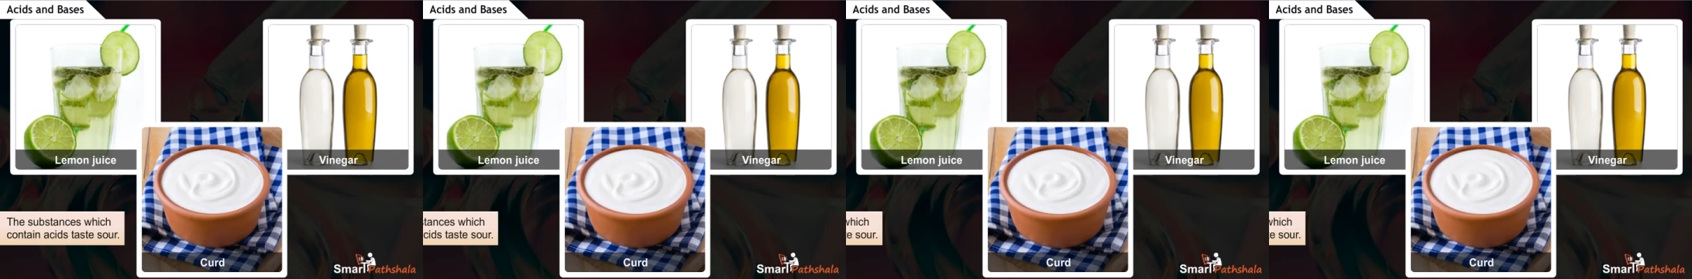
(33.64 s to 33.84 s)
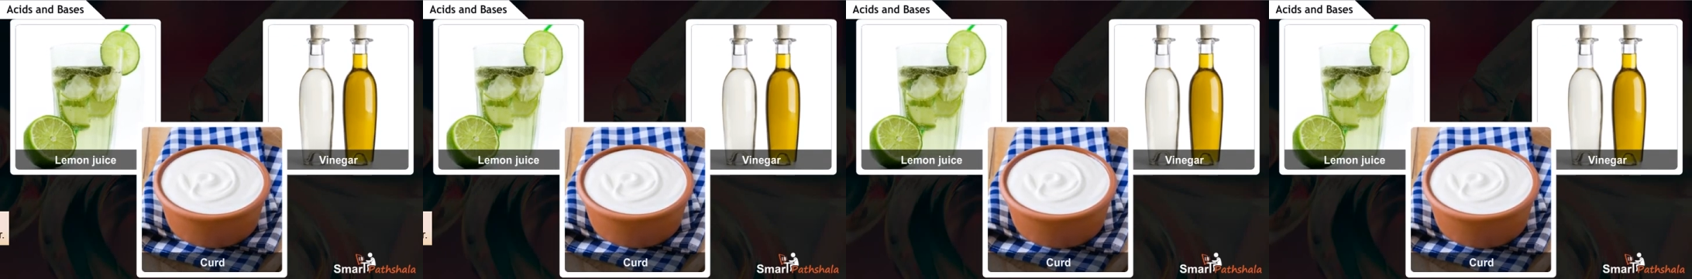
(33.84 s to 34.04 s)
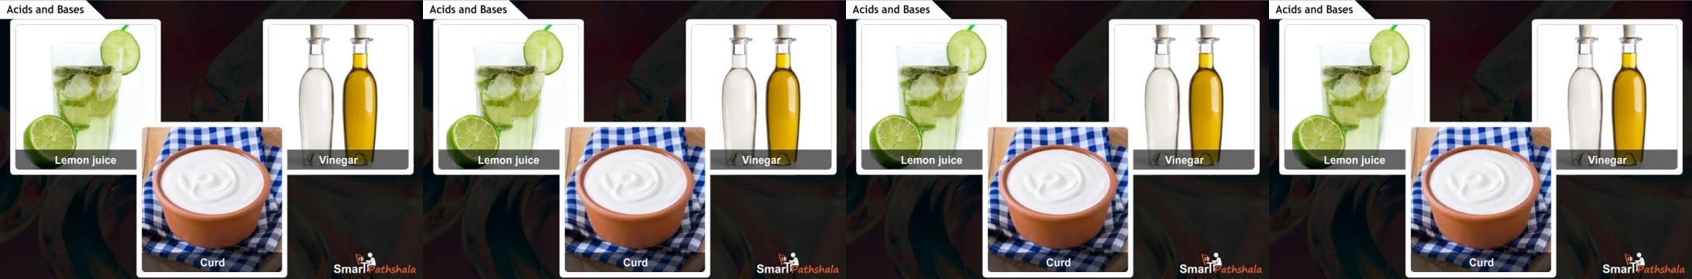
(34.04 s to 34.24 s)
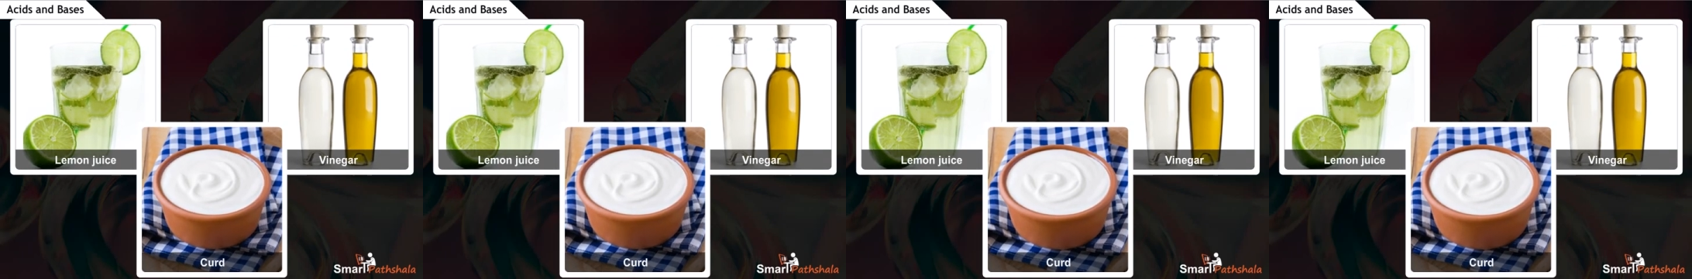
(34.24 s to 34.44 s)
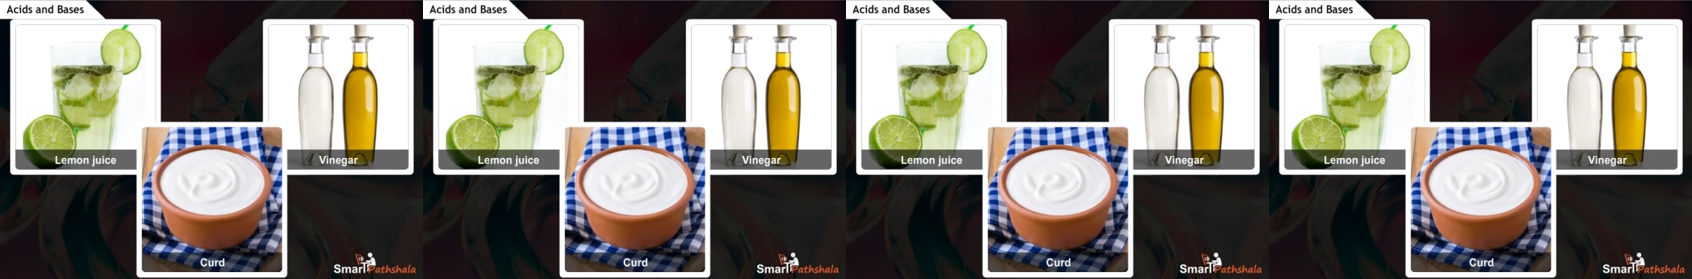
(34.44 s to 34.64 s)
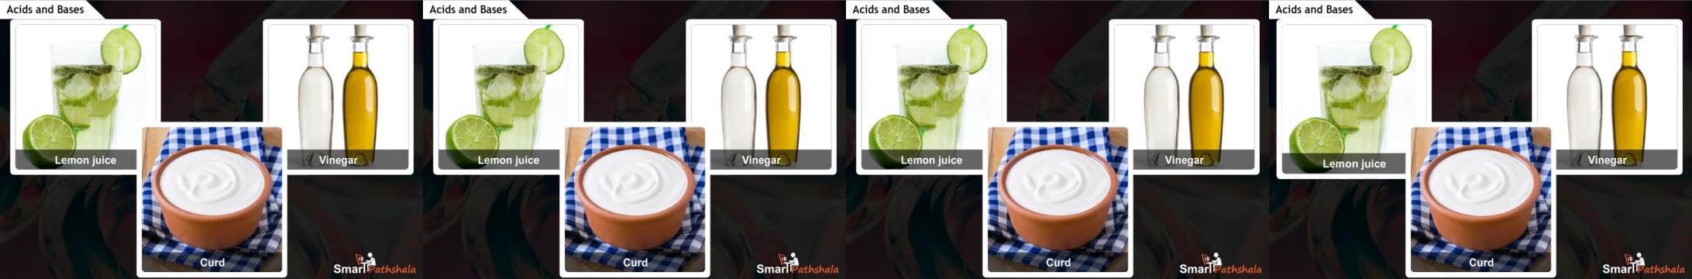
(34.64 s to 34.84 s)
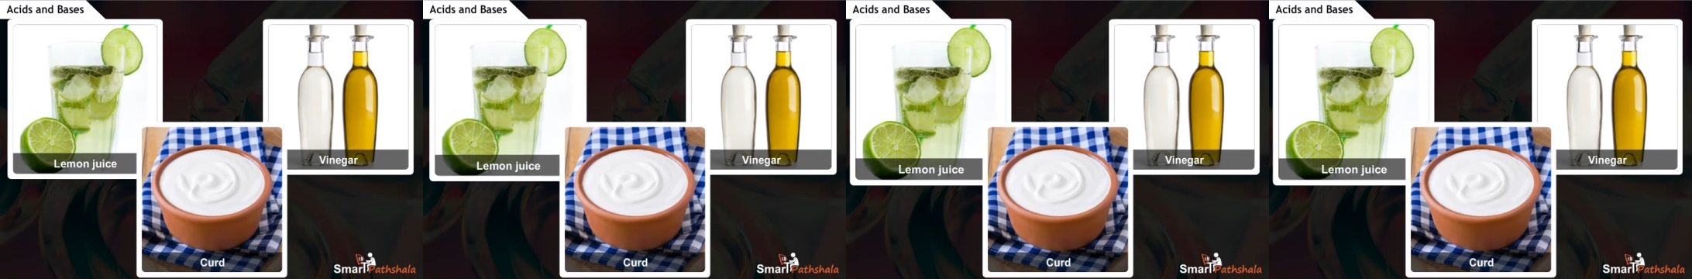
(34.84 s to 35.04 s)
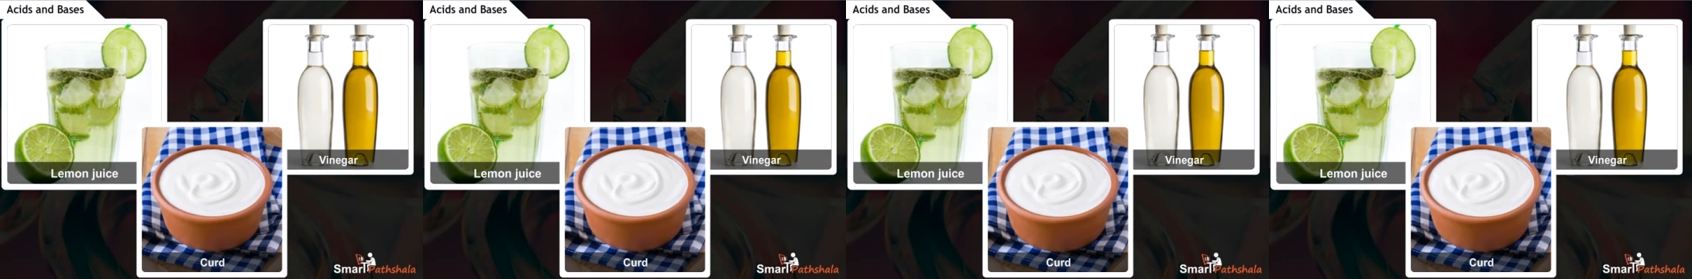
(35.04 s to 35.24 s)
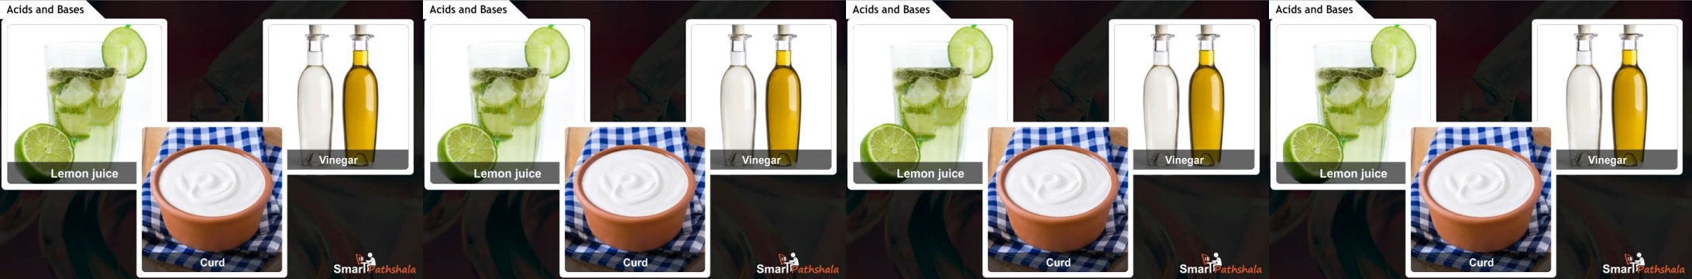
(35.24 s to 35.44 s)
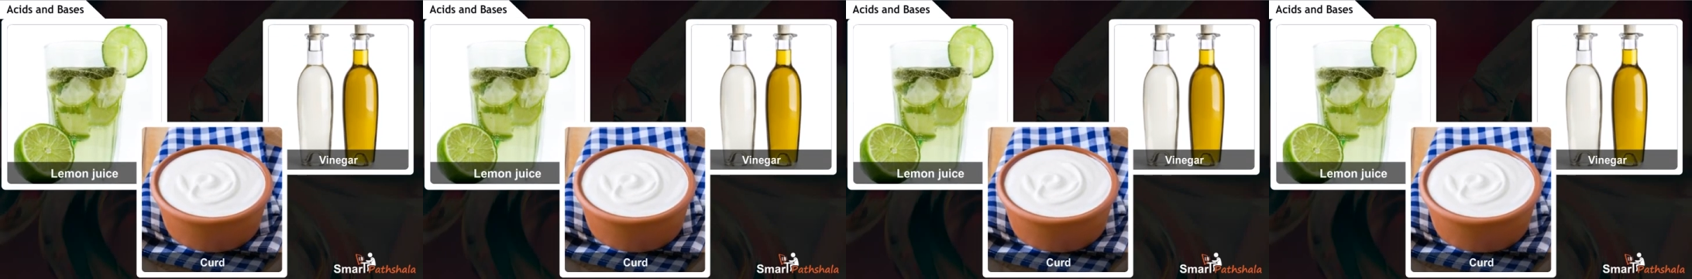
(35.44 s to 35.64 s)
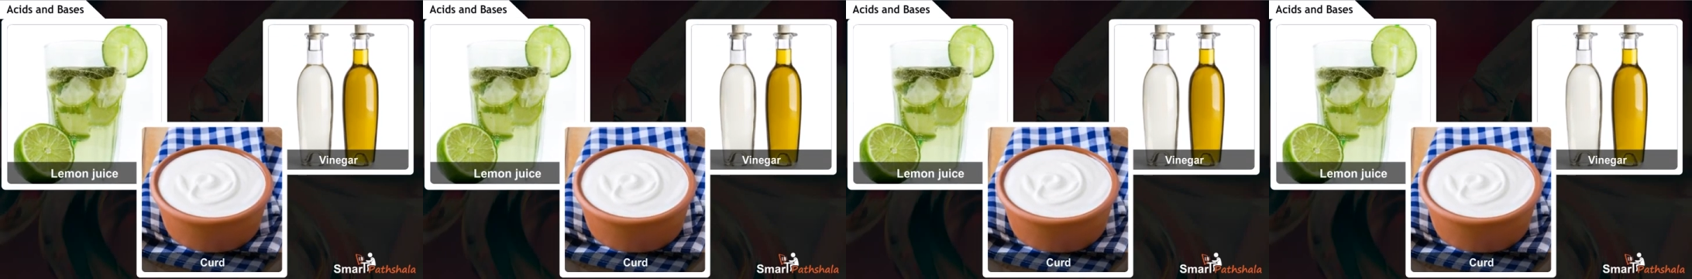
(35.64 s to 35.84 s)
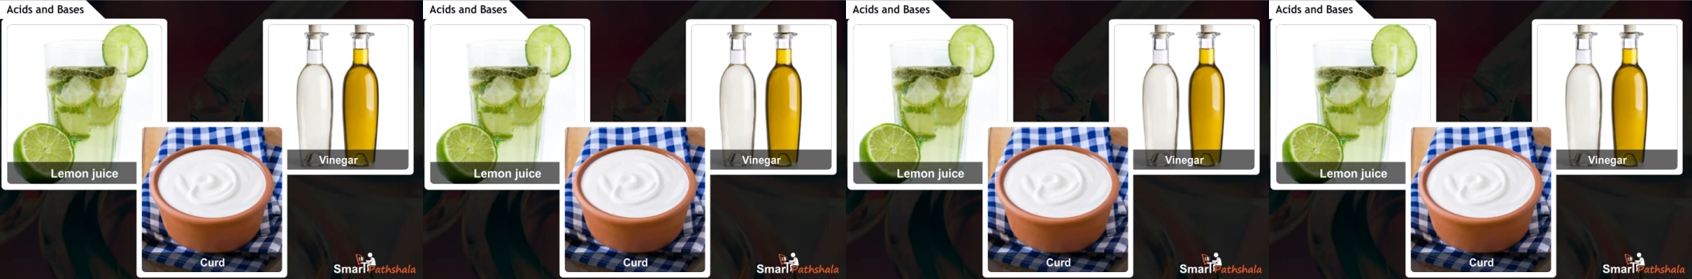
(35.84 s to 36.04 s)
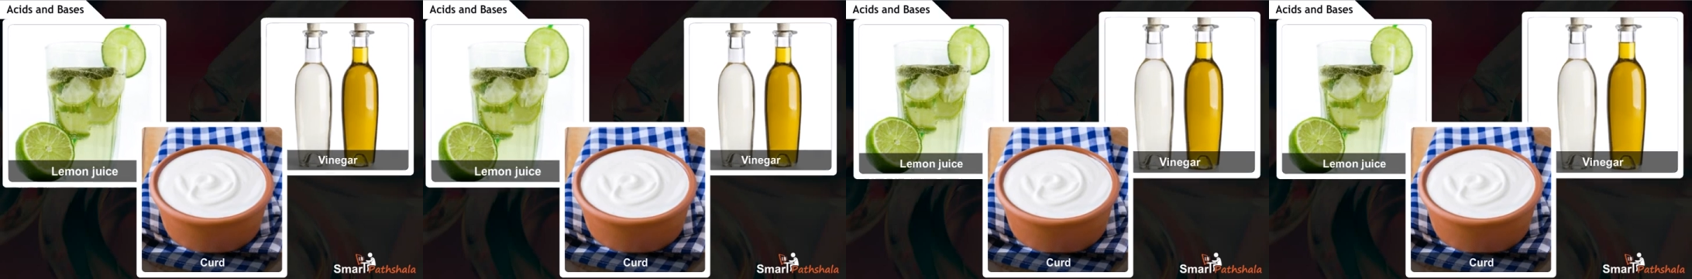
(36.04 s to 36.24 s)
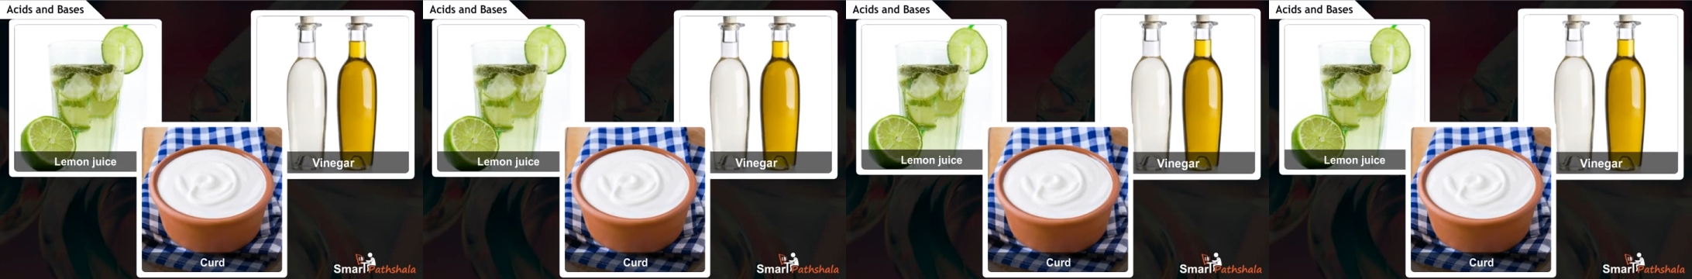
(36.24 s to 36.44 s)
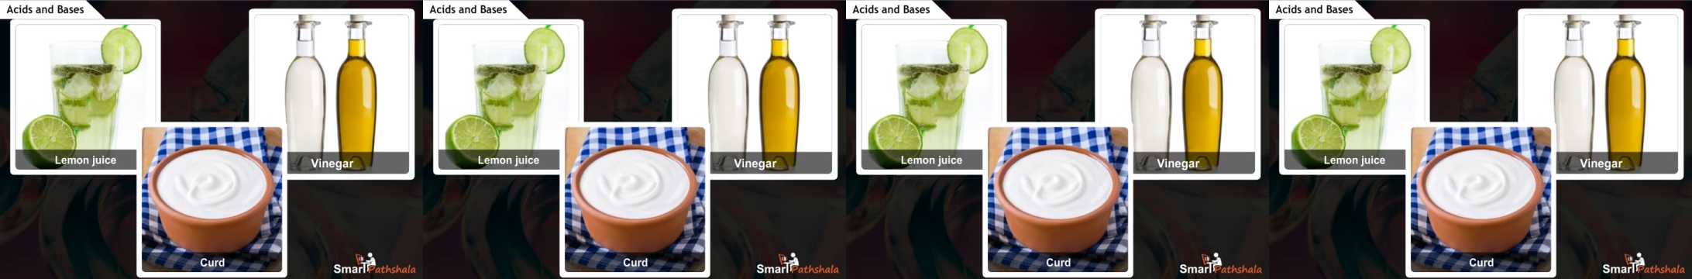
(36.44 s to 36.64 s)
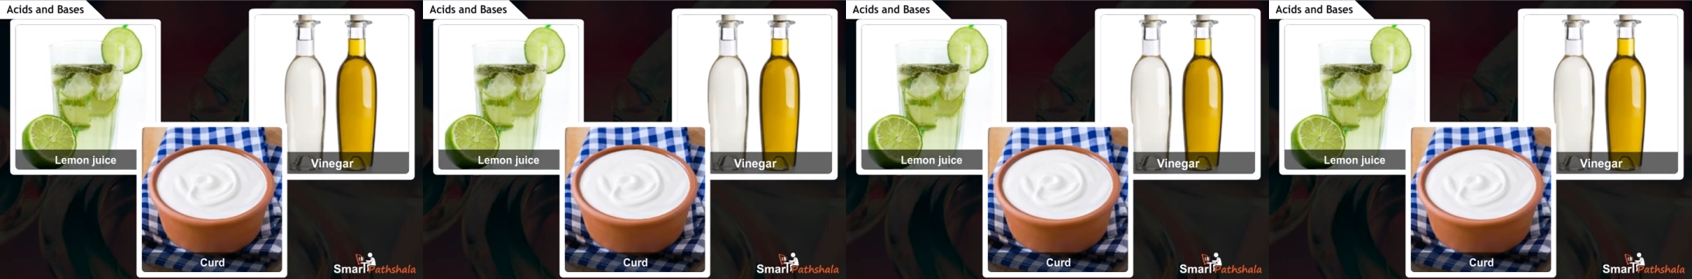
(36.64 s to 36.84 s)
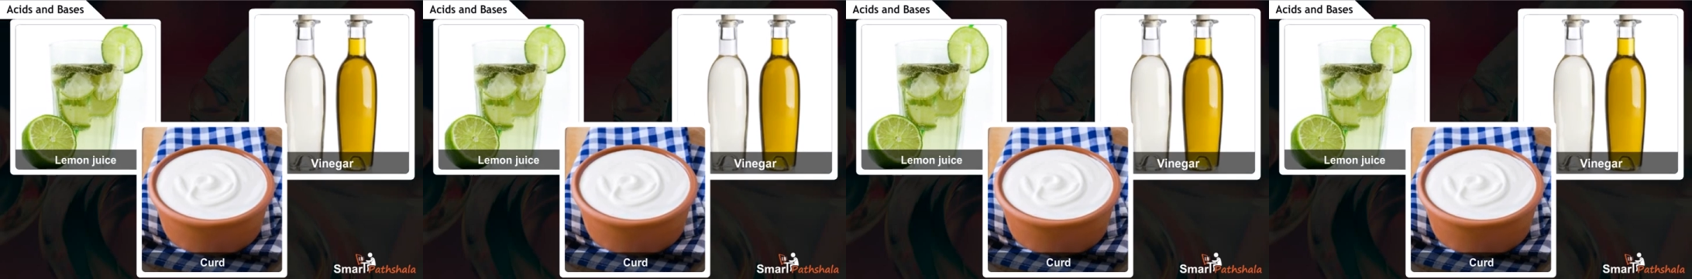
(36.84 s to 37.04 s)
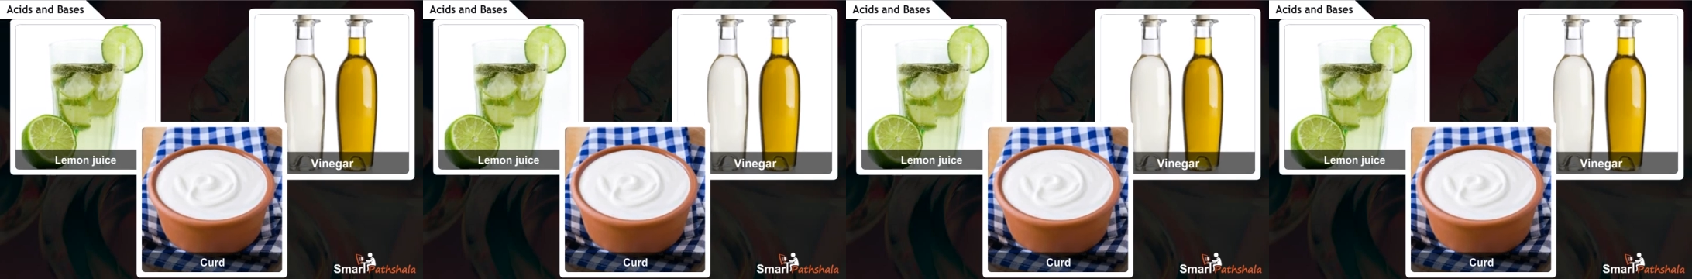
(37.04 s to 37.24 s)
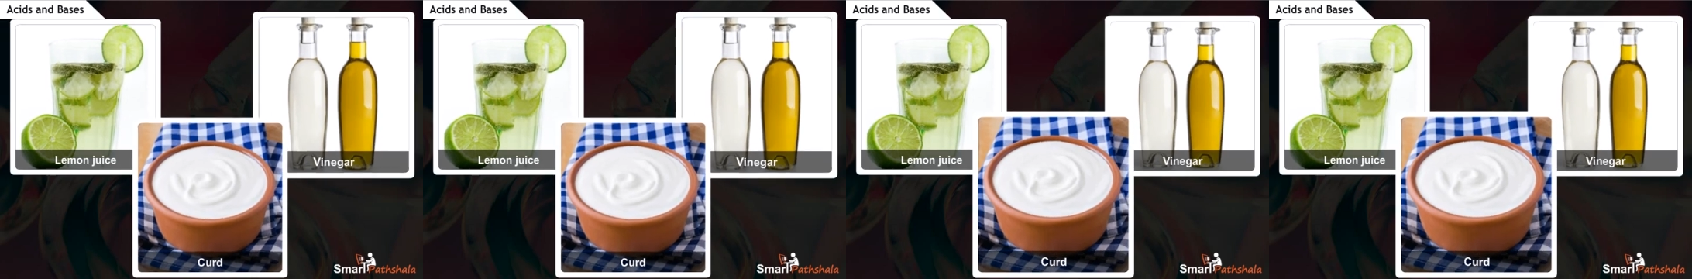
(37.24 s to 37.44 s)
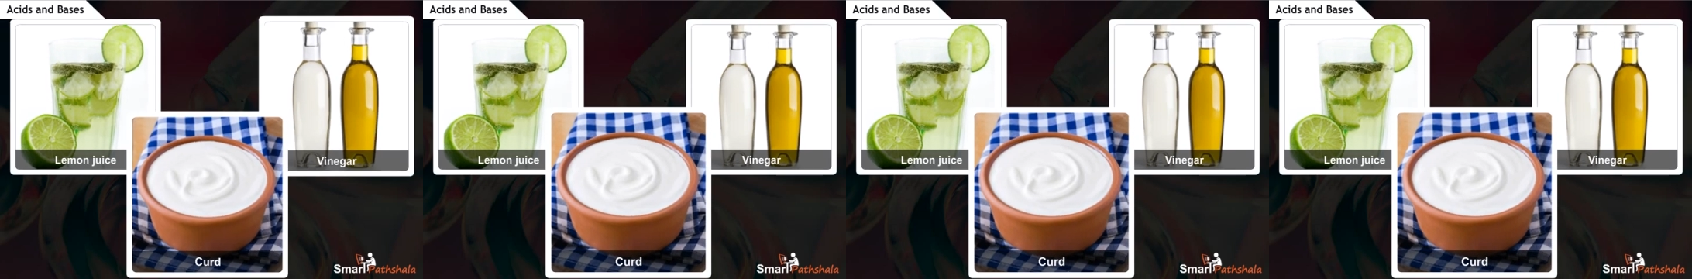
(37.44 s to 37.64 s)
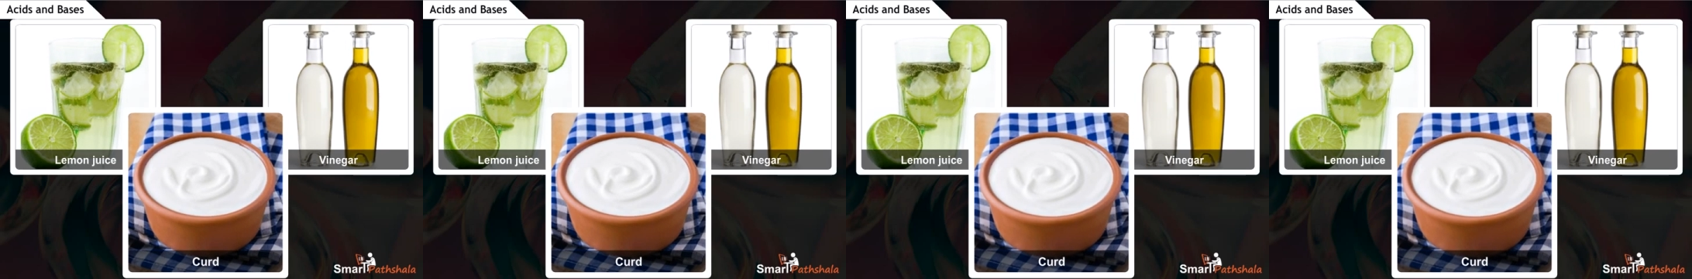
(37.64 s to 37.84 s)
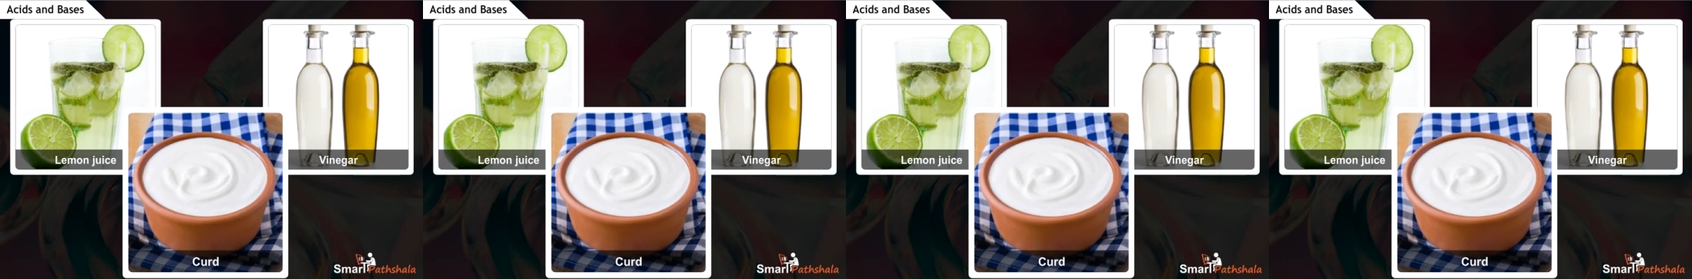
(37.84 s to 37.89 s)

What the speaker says: [unreadable: no face in view]